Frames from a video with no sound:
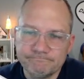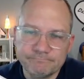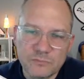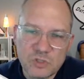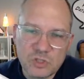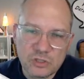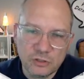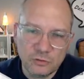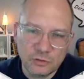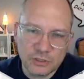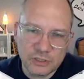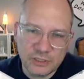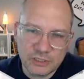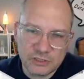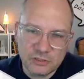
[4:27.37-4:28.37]
So we'll
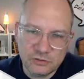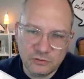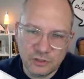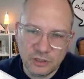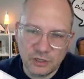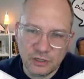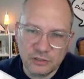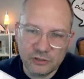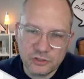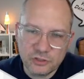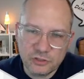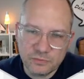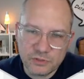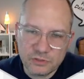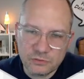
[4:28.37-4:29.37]
connect to our
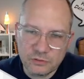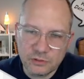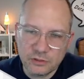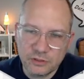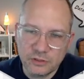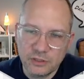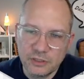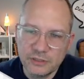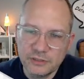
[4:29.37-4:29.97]
Superstore